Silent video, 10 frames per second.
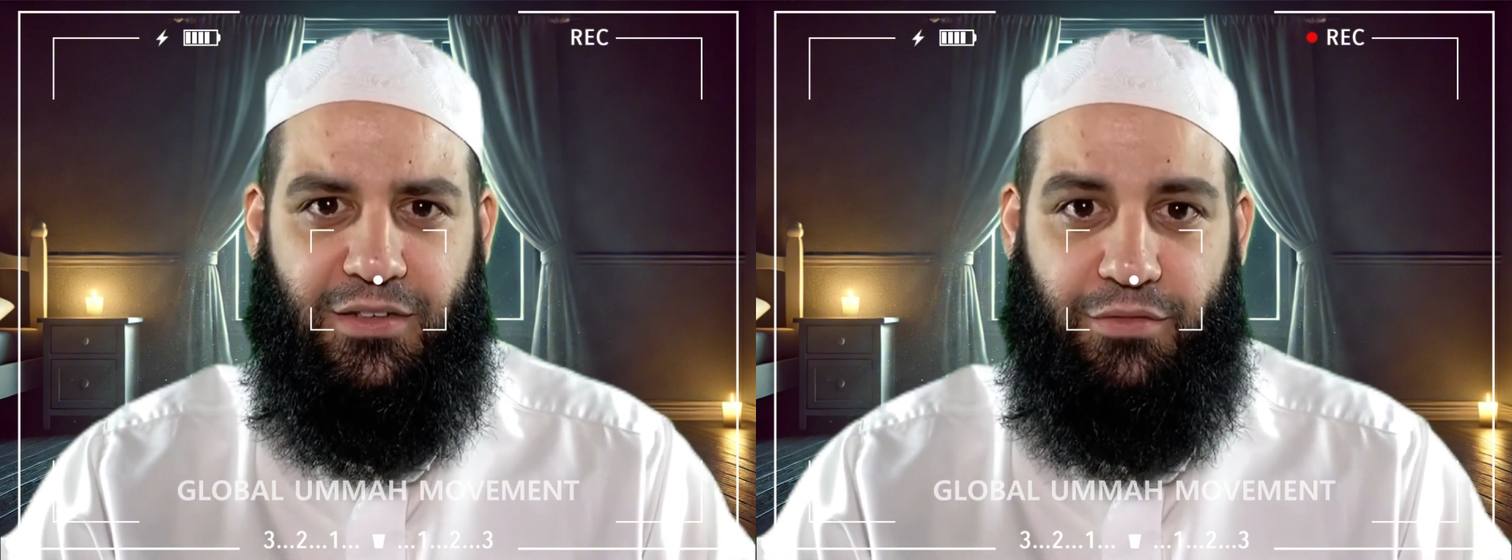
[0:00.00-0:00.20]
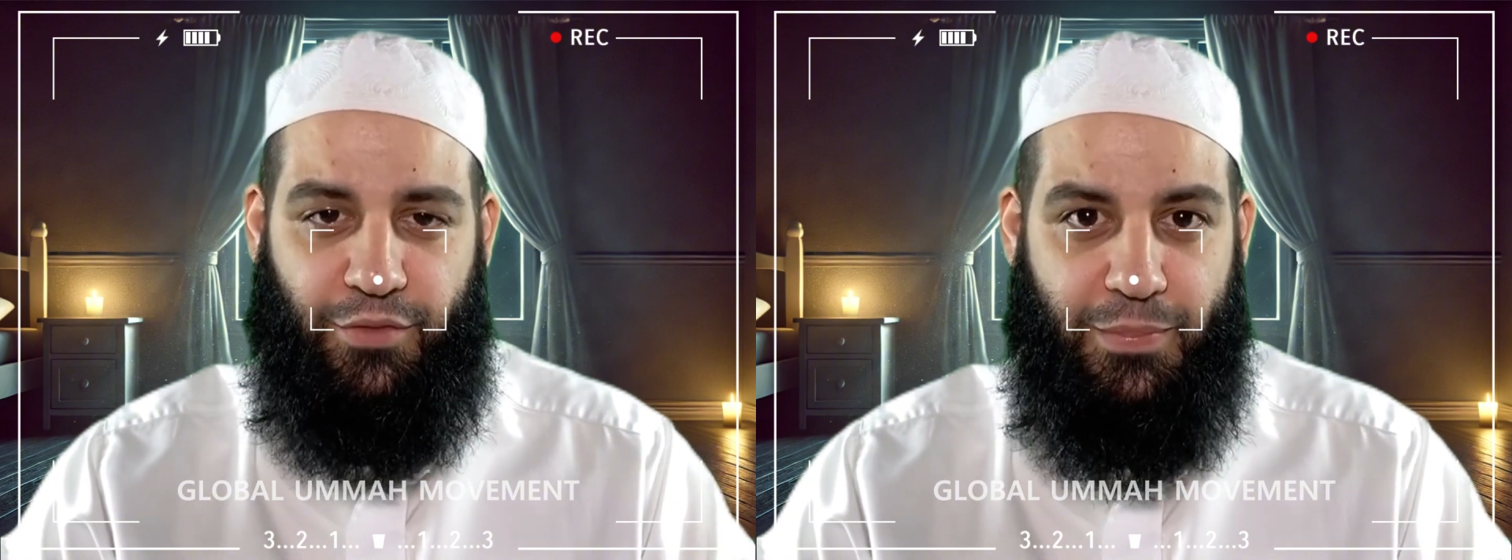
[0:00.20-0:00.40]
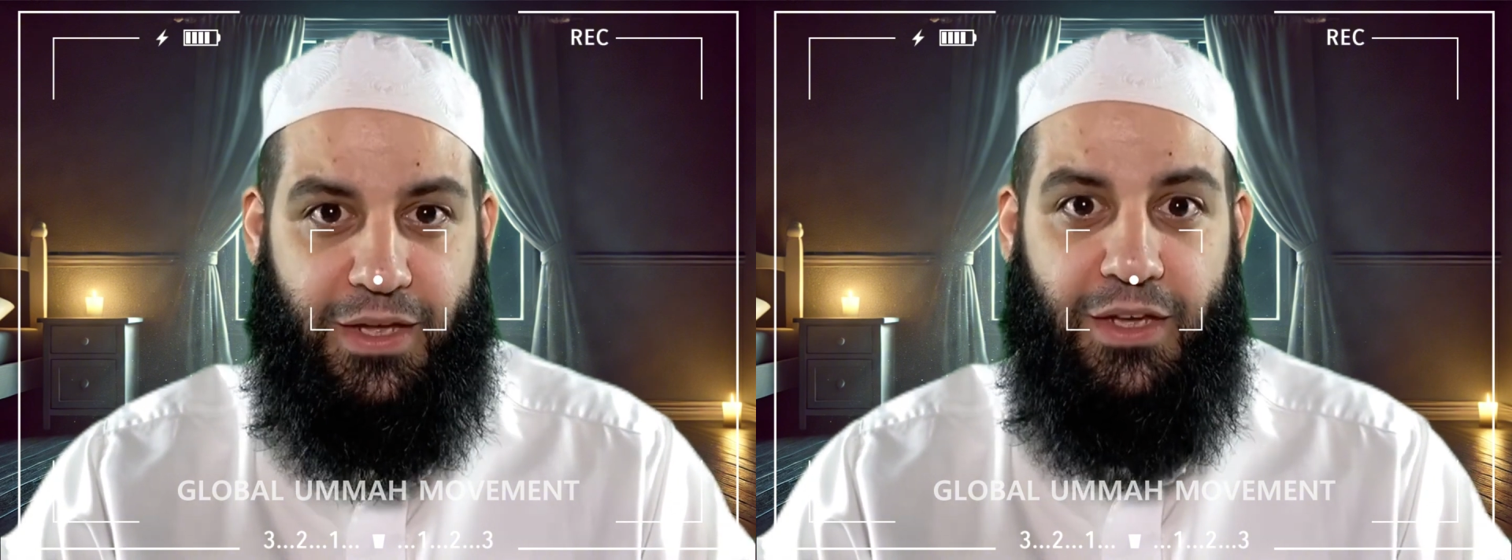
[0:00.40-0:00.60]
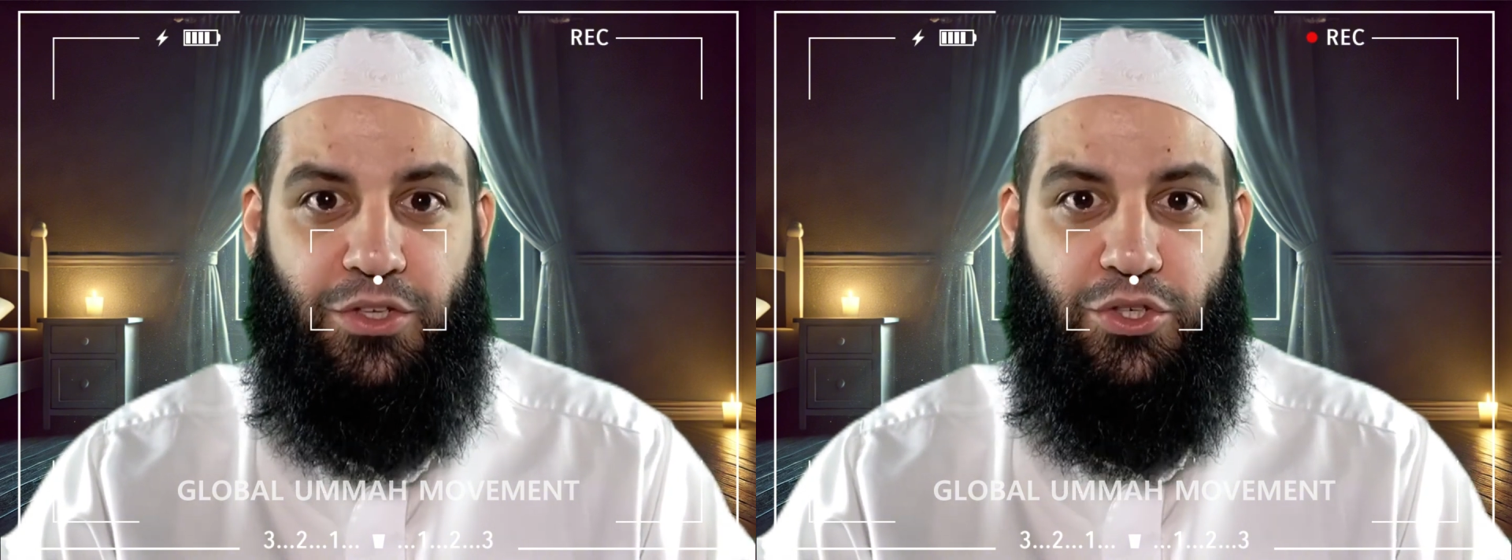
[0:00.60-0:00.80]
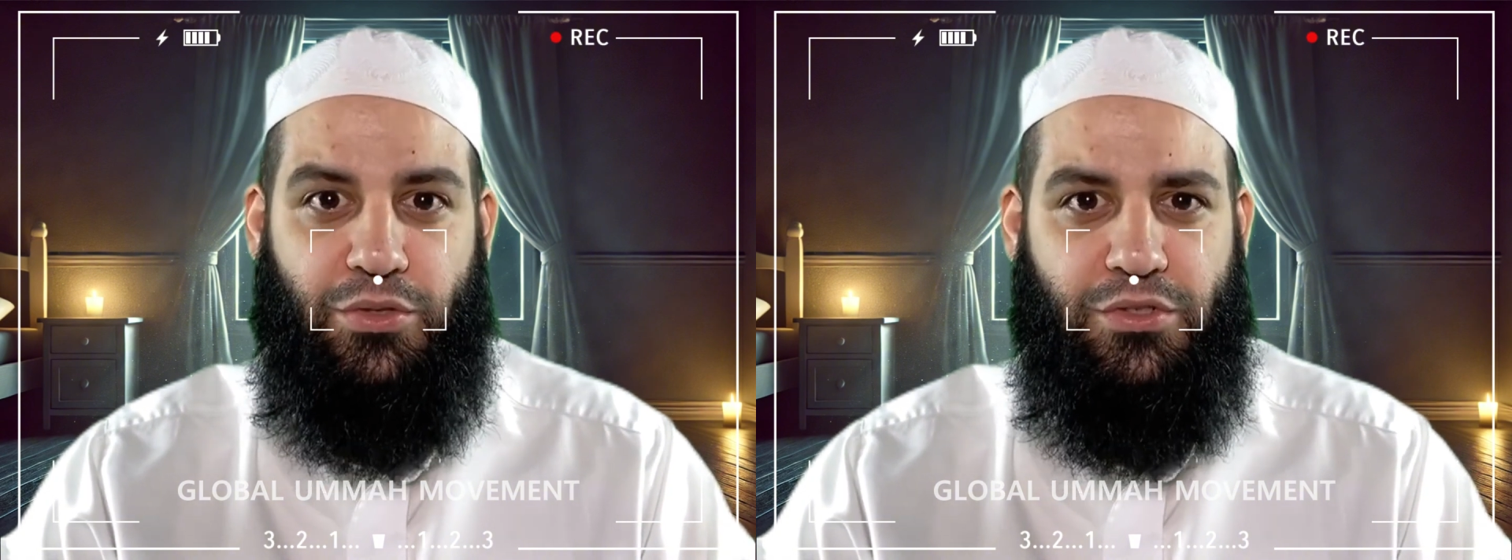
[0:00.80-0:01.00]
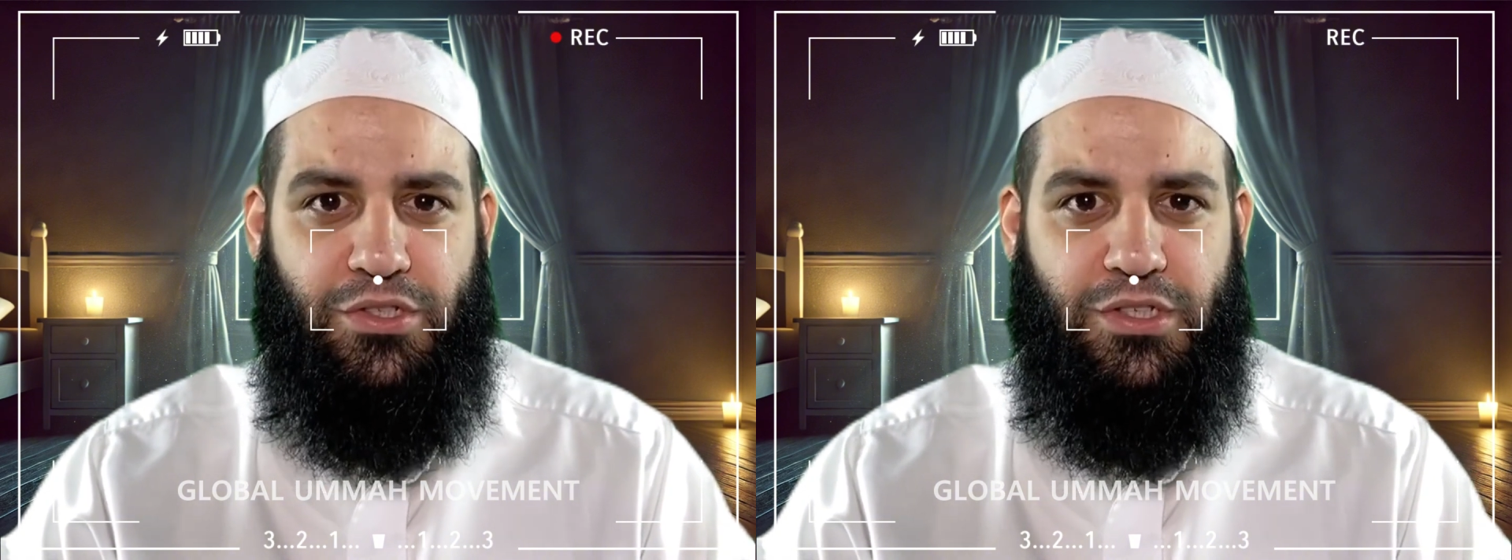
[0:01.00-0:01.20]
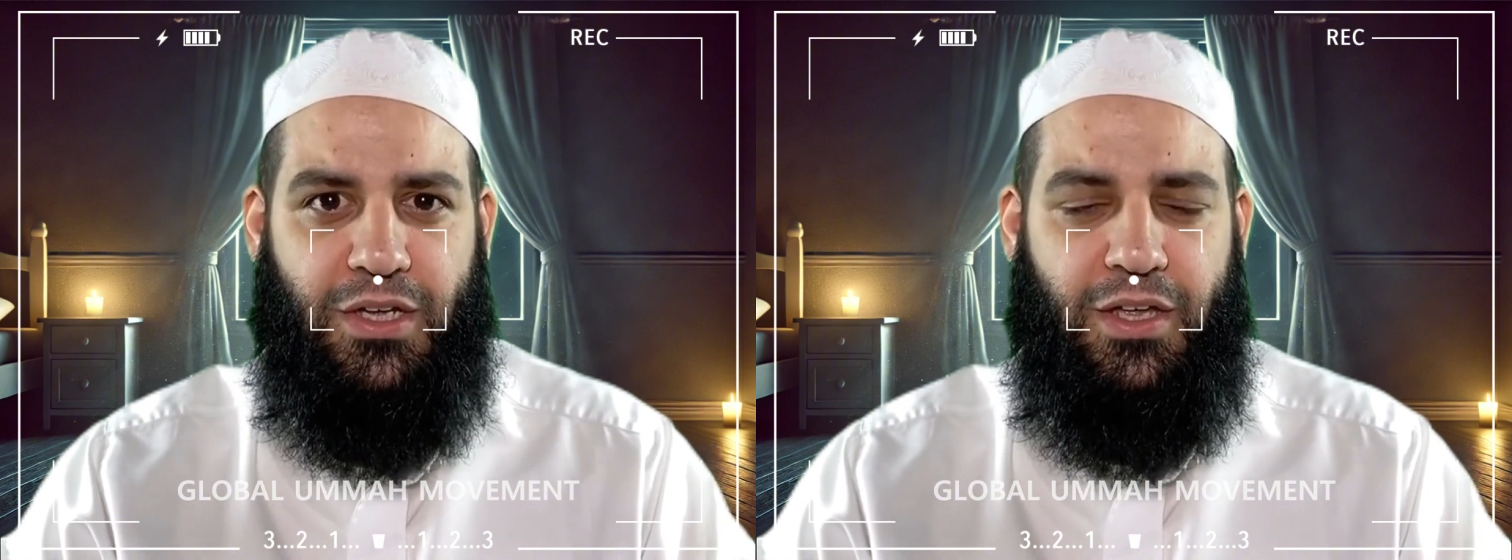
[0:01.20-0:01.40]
from the angels